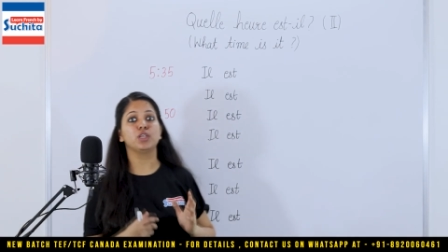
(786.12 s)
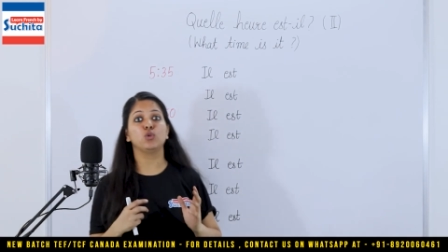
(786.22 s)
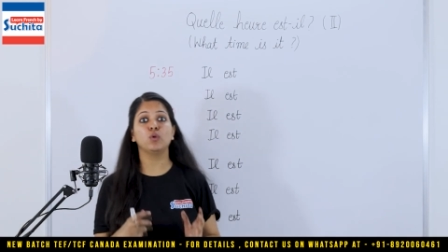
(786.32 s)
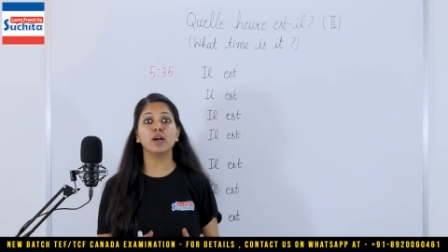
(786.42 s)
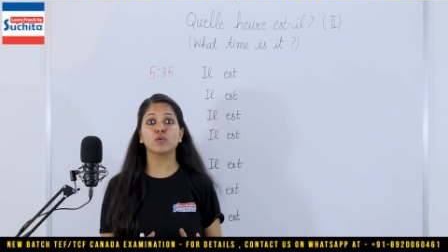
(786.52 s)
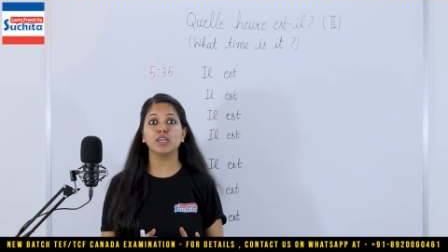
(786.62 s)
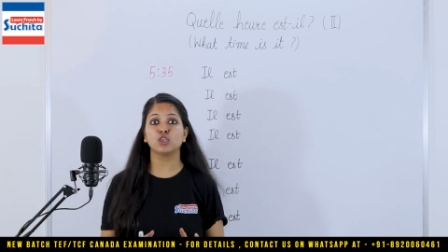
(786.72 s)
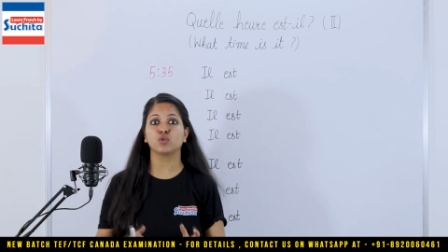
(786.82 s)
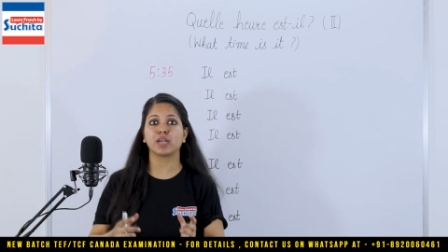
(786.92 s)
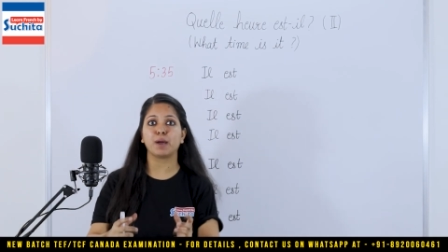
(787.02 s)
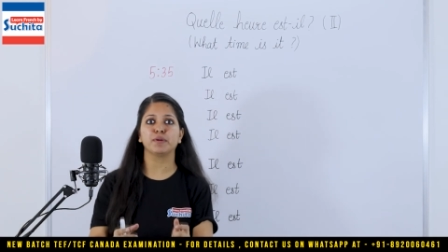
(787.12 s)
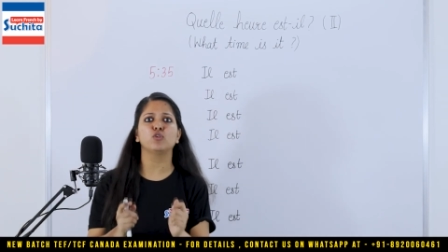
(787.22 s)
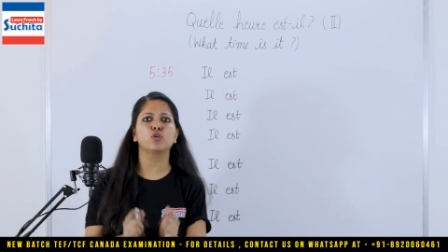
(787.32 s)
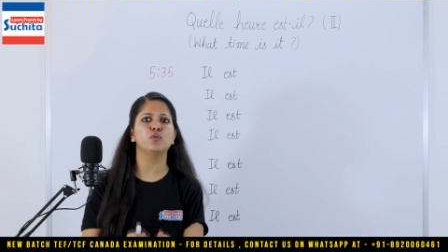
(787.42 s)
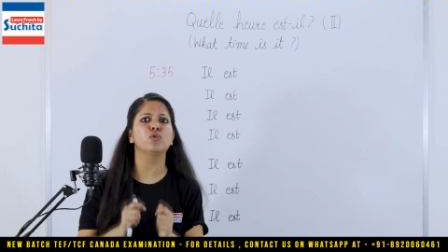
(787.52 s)
You are going to grab a
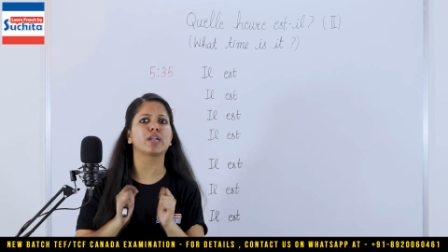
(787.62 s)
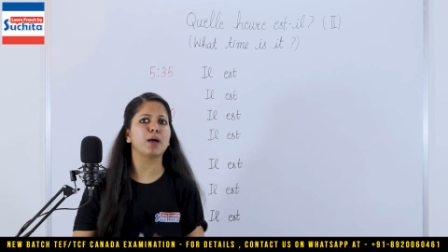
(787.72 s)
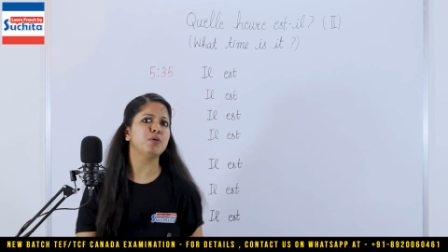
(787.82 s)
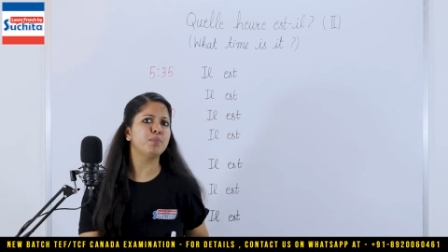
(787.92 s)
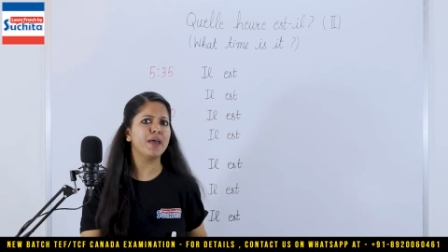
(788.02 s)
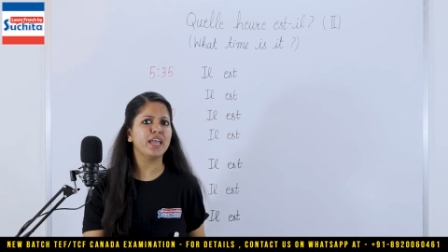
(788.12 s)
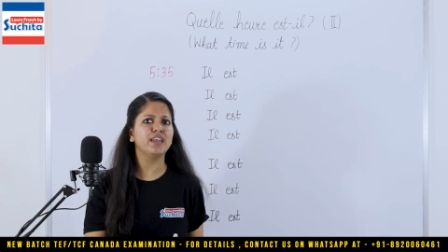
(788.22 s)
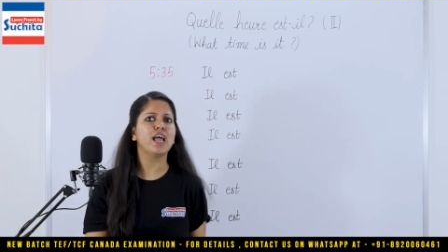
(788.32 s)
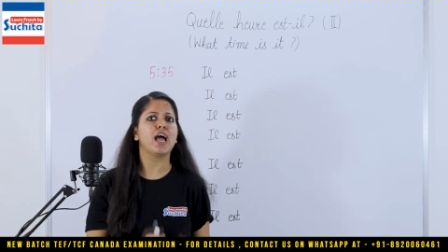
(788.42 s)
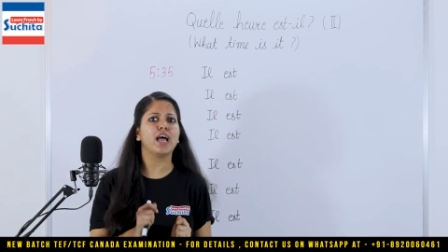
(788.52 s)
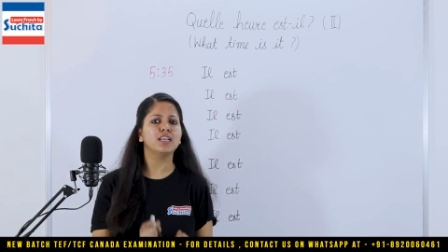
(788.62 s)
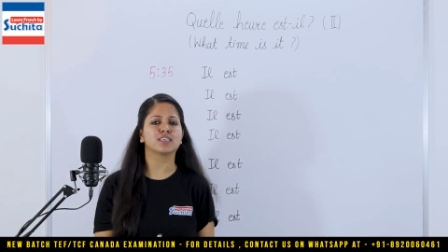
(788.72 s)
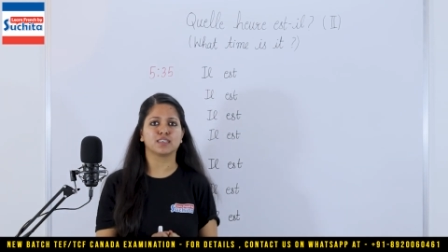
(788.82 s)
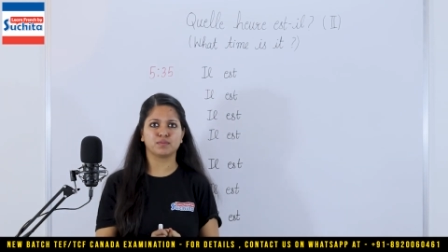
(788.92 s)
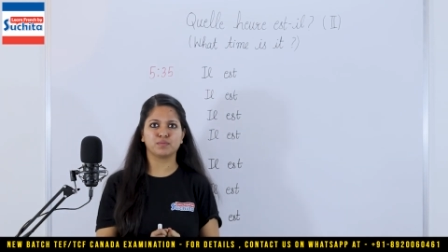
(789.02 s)
notebook, grab a pen,
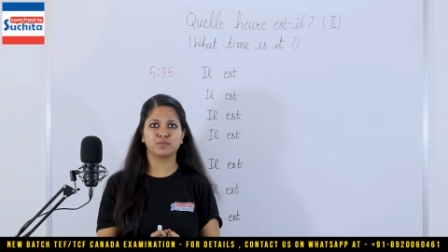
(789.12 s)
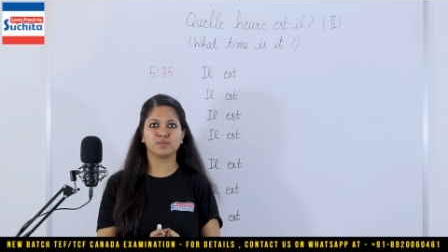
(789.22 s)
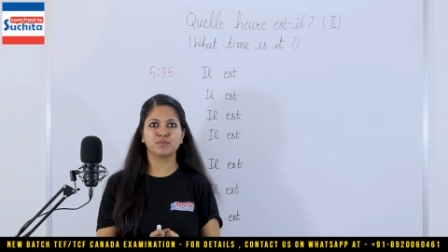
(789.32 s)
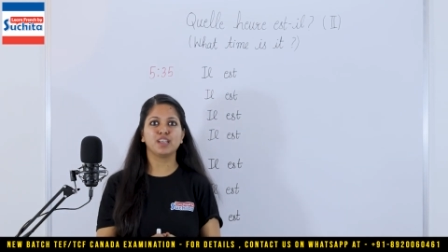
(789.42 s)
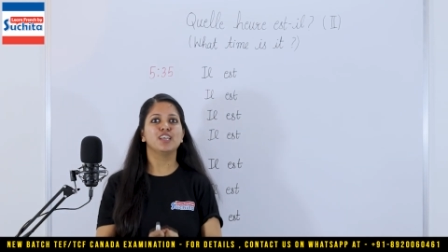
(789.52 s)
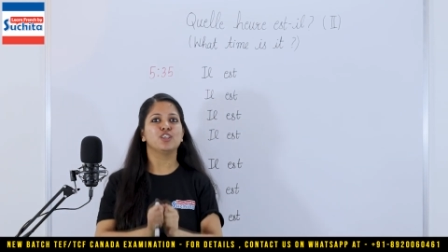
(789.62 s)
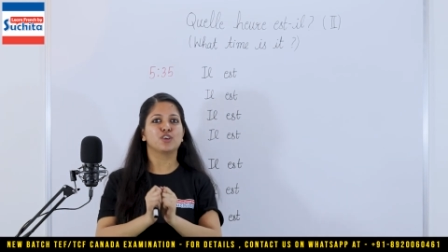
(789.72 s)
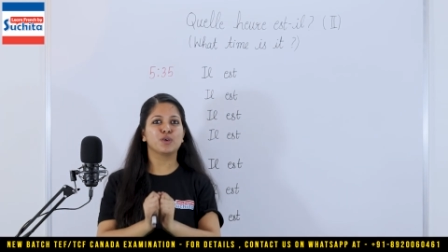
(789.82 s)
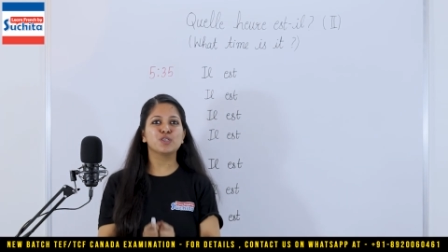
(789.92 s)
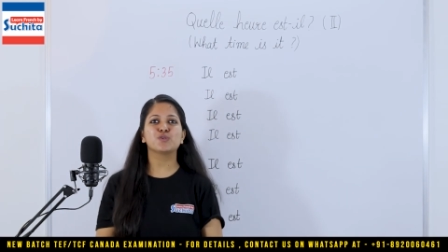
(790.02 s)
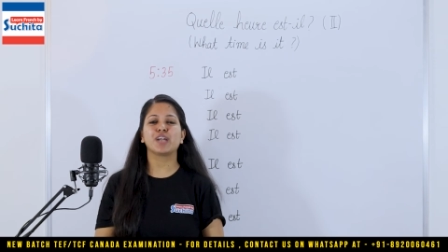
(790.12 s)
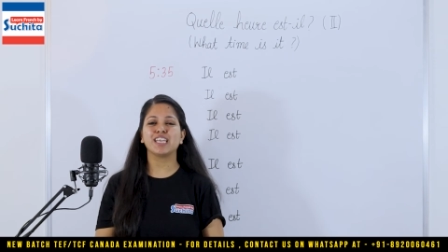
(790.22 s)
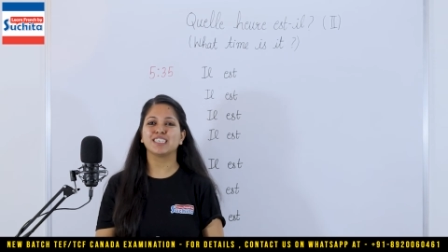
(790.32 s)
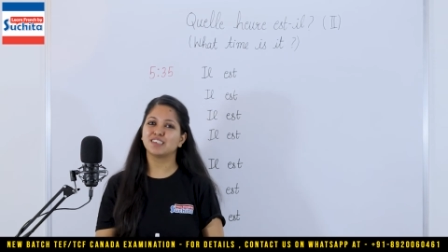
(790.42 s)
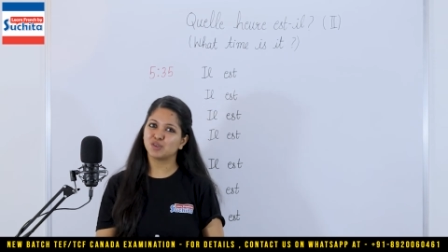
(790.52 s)
and you're going to
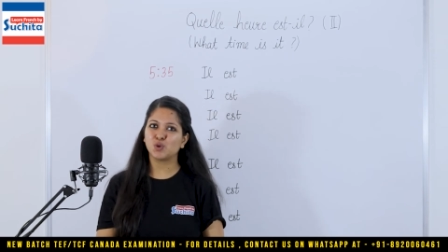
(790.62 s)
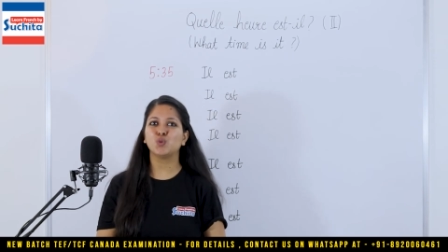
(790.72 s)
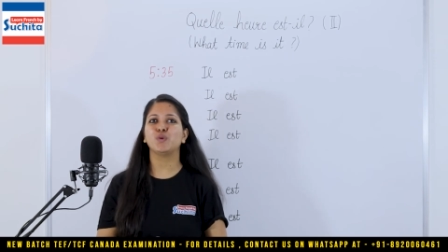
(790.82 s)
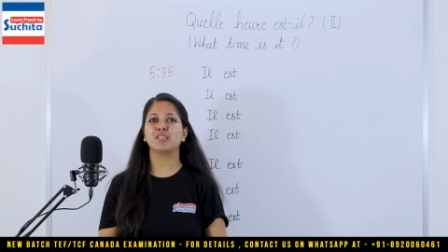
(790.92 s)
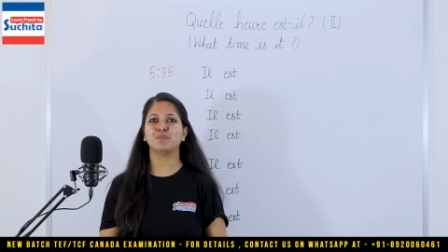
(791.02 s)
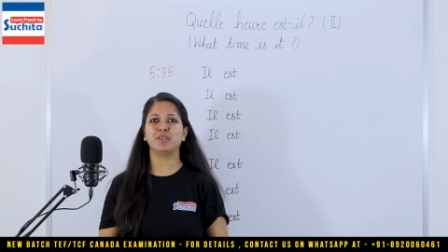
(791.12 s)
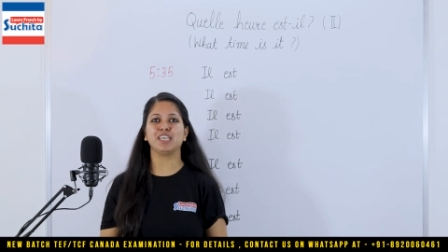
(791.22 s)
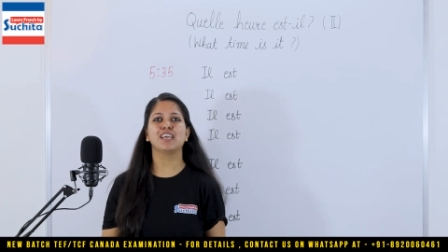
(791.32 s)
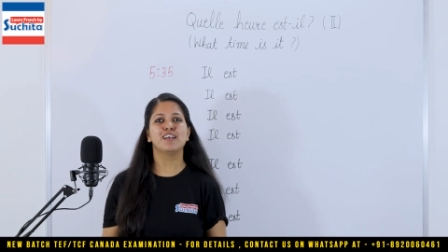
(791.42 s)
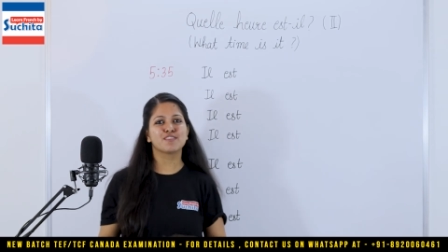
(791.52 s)
write it with me.